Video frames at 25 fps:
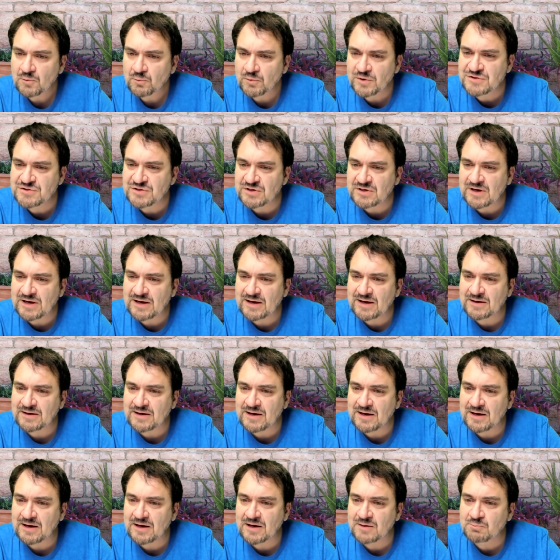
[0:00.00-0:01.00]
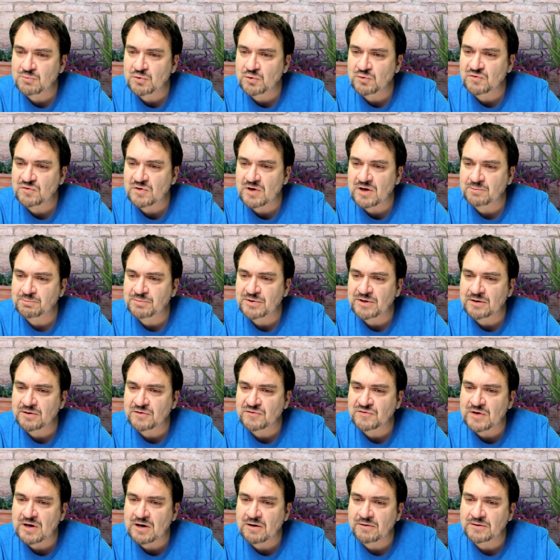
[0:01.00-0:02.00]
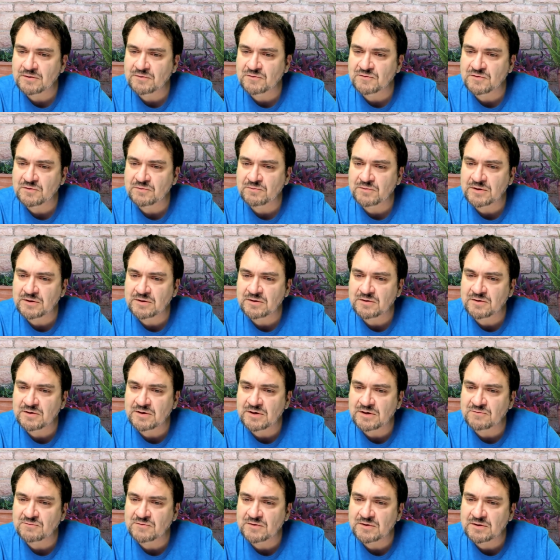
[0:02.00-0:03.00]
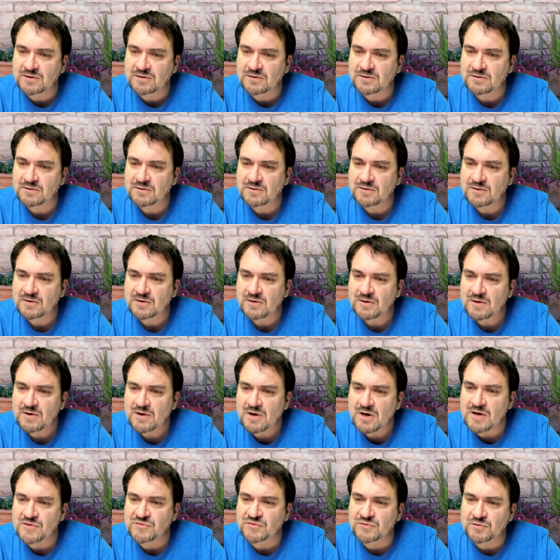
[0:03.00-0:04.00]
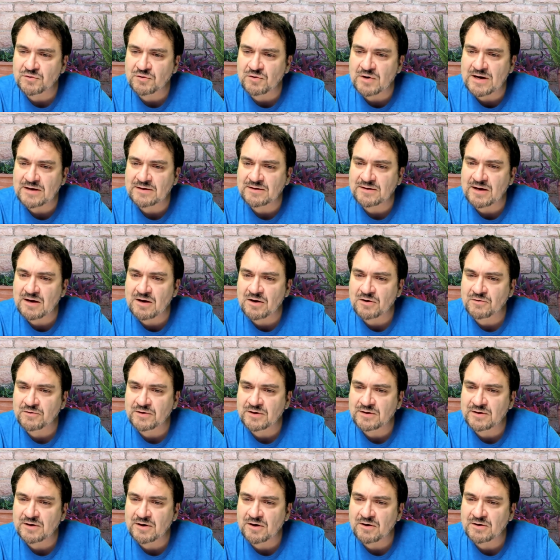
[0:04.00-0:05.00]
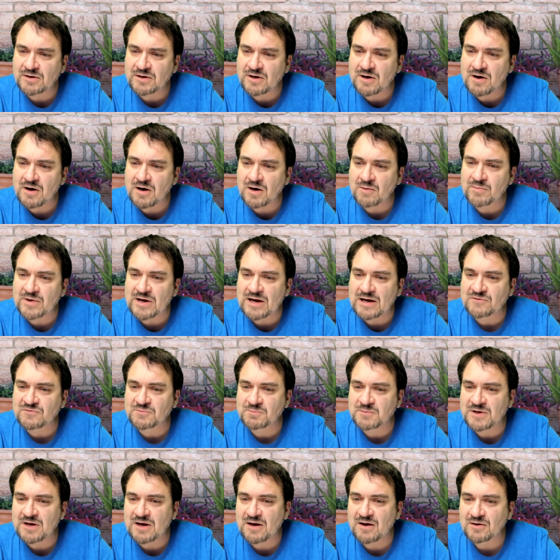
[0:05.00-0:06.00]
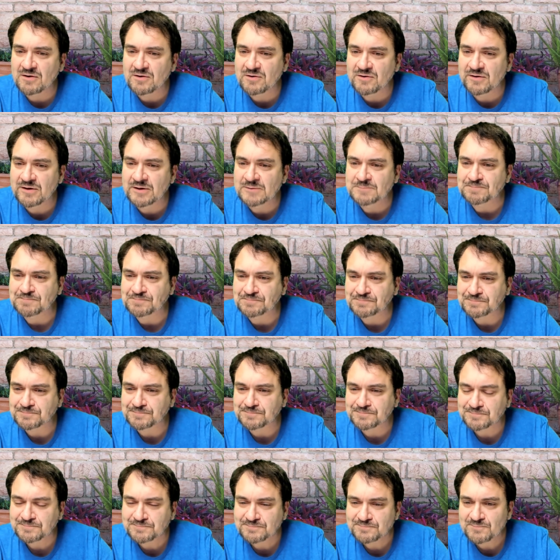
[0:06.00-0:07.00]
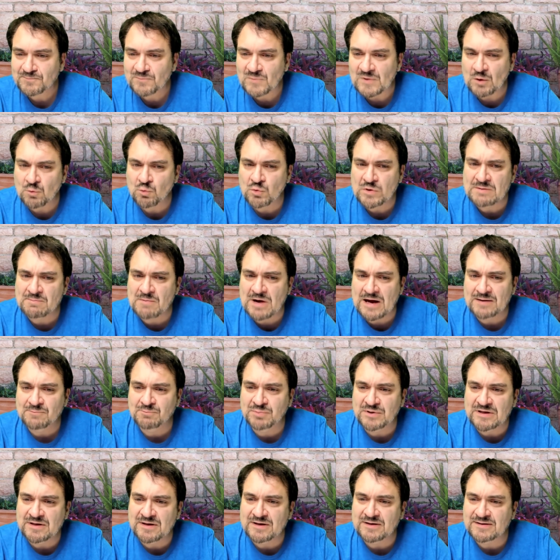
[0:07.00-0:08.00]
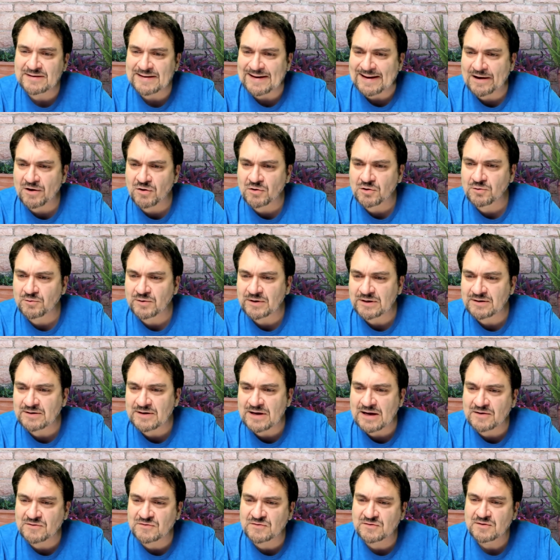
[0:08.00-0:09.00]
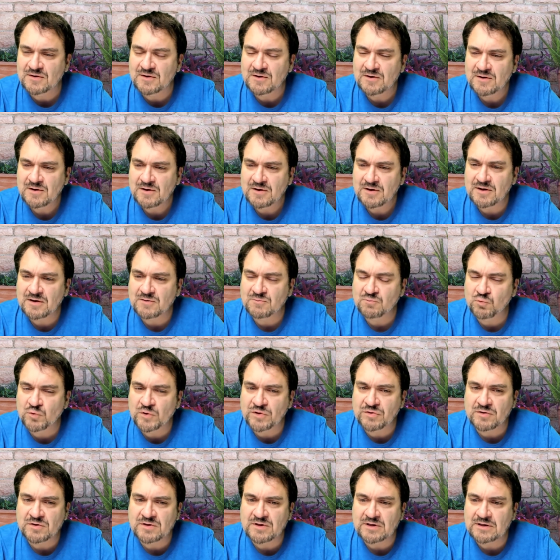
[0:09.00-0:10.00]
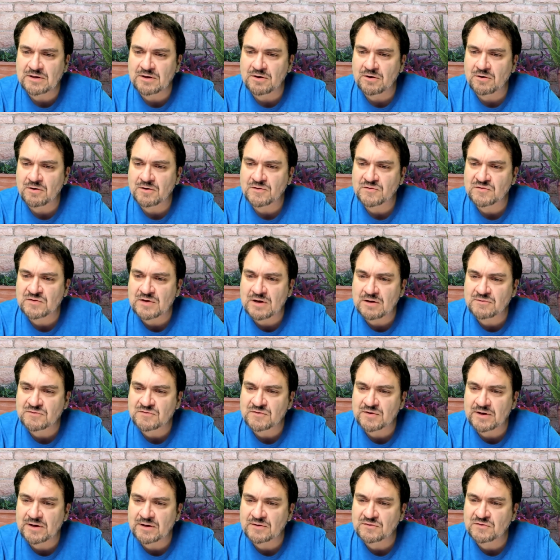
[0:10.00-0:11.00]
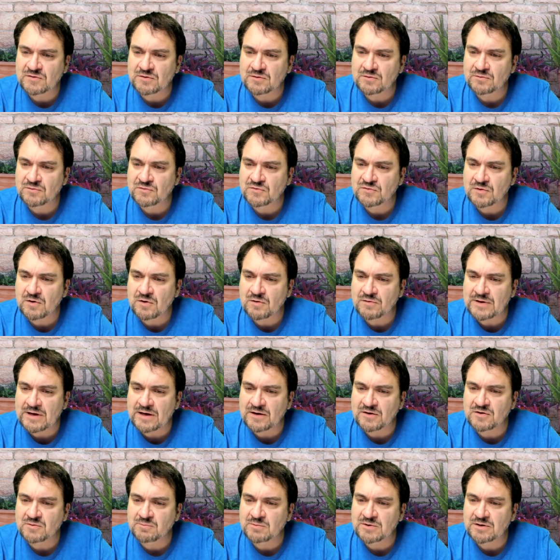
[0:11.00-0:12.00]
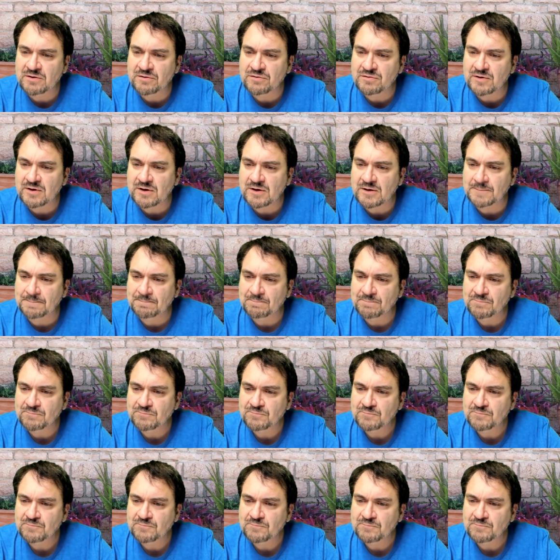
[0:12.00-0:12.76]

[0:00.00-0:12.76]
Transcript: Regina, a.k.a. Moondog Pickers, how are you doing? Good evening. Hustle and Grind Calgary, there you are, back from Calgary. We might be in Calgary, not and within the year, it sounds like, too. So that could be a thing.